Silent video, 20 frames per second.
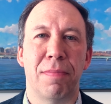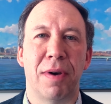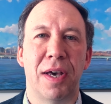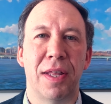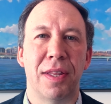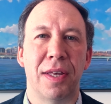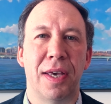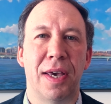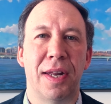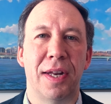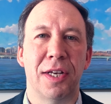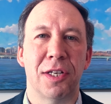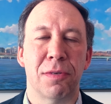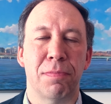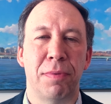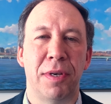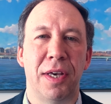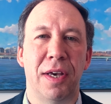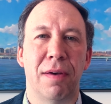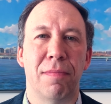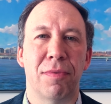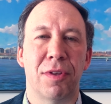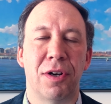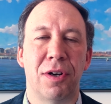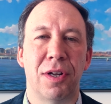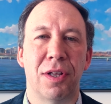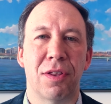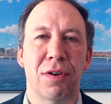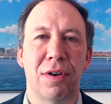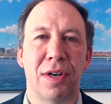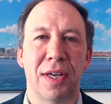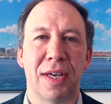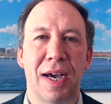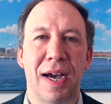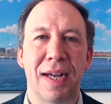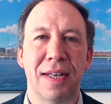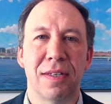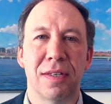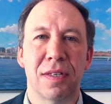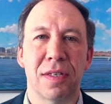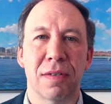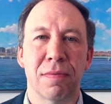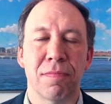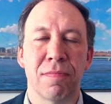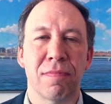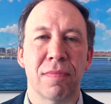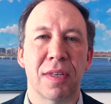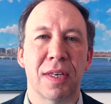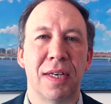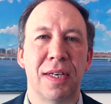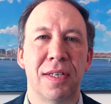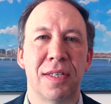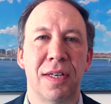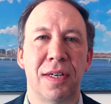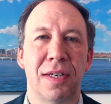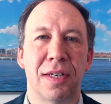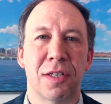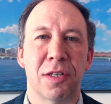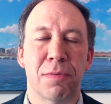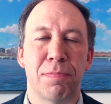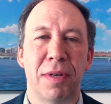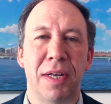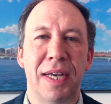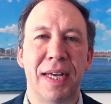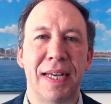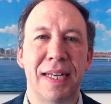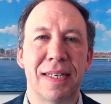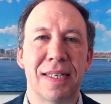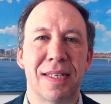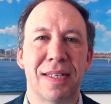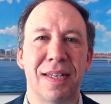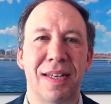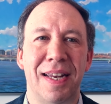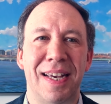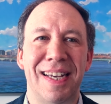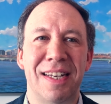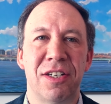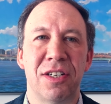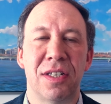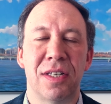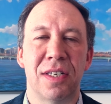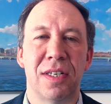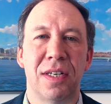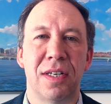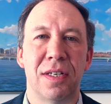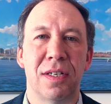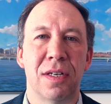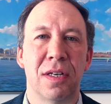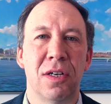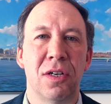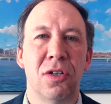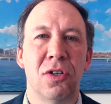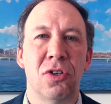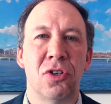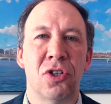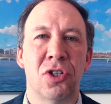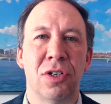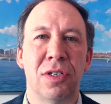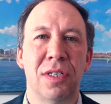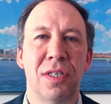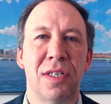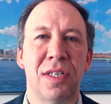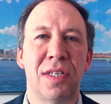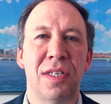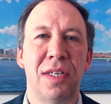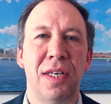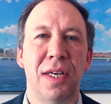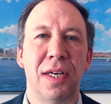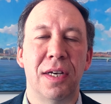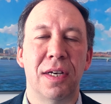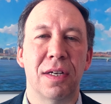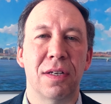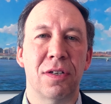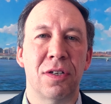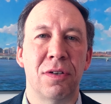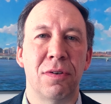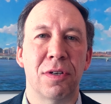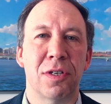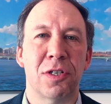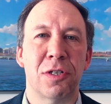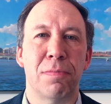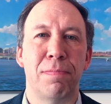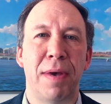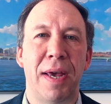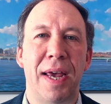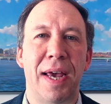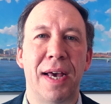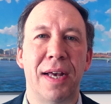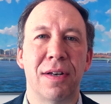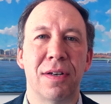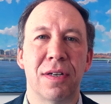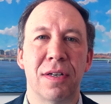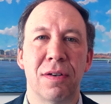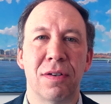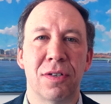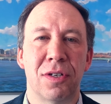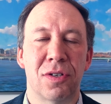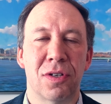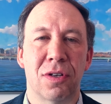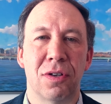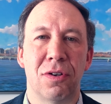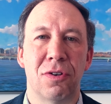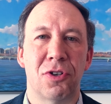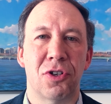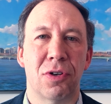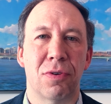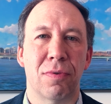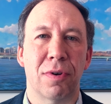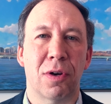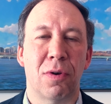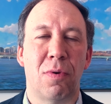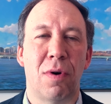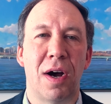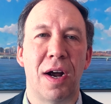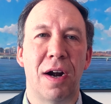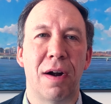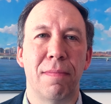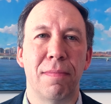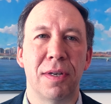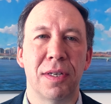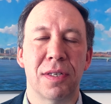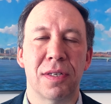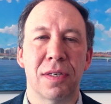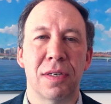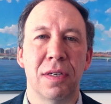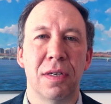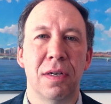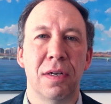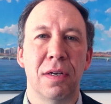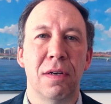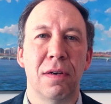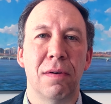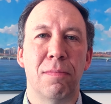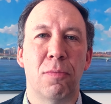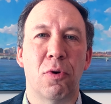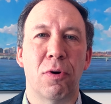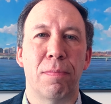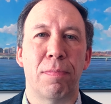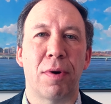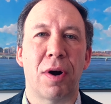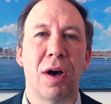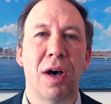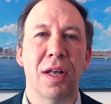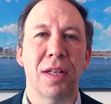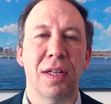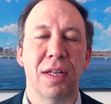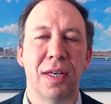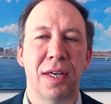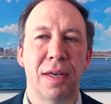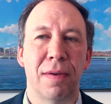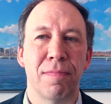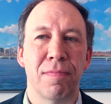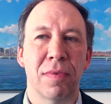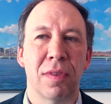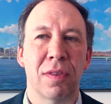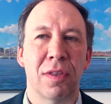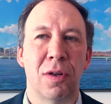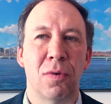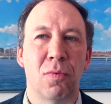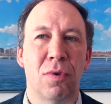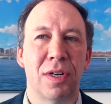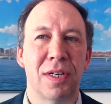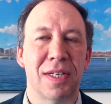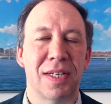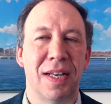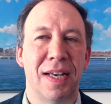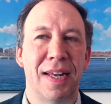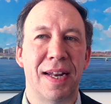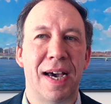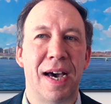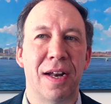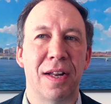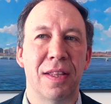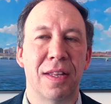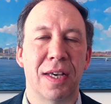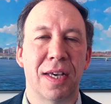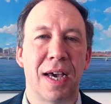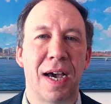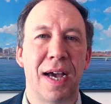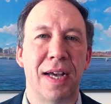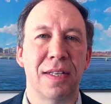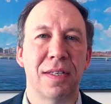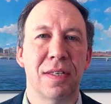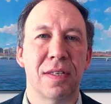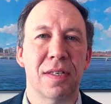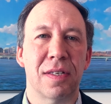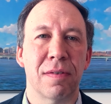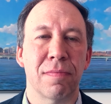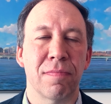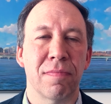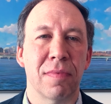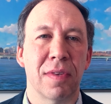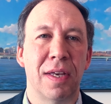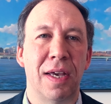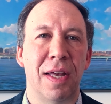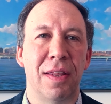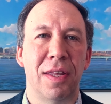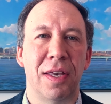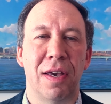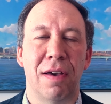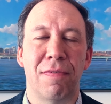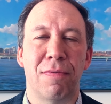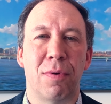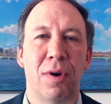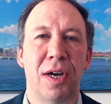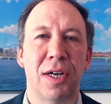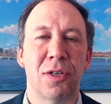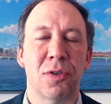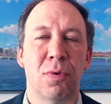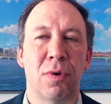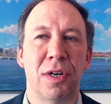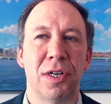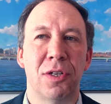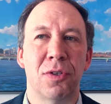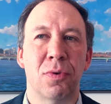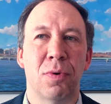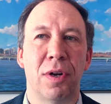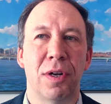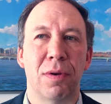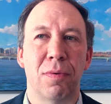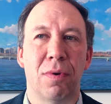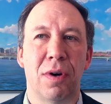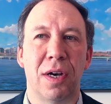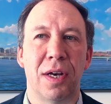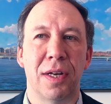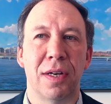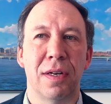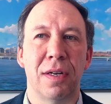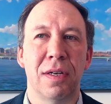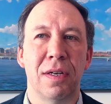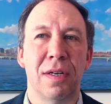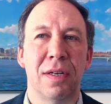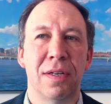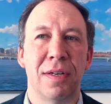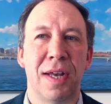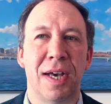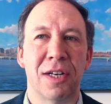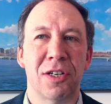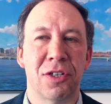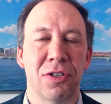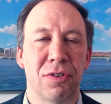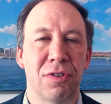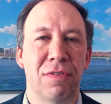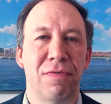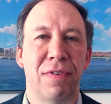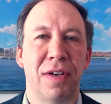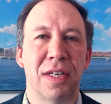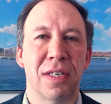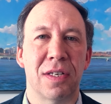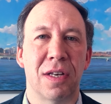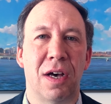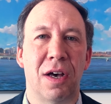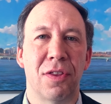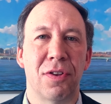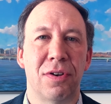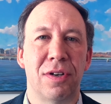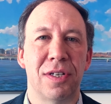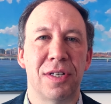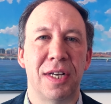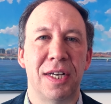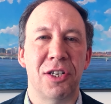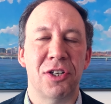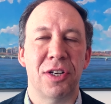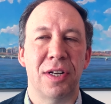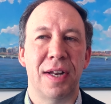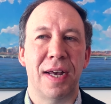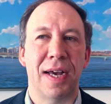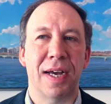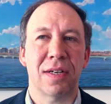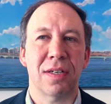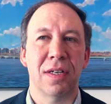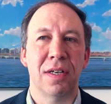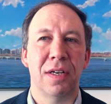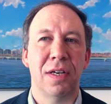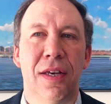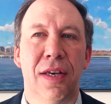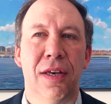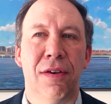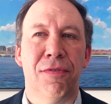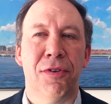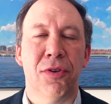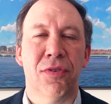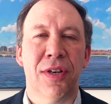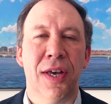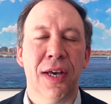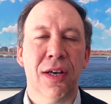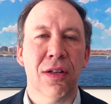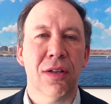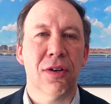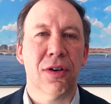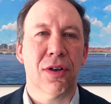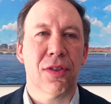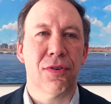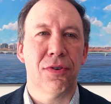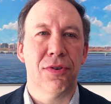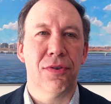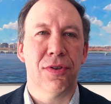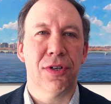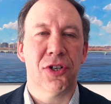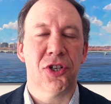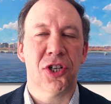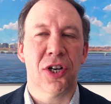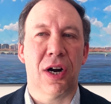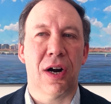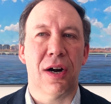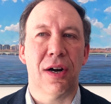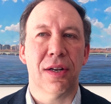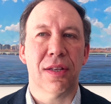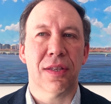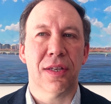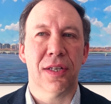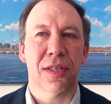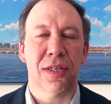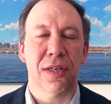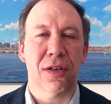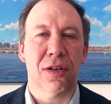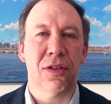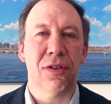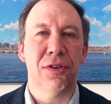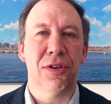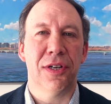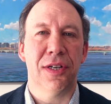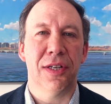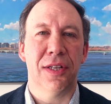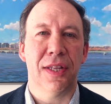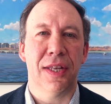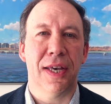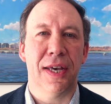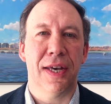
by the NSPM-33 guidance is it explains that agencies shouldn't seek to expand disclosure requirements more broadly than what is laid out in the guidance and the FY 2021 National Defense Authorization Act. If you take a look through the chart that's included in the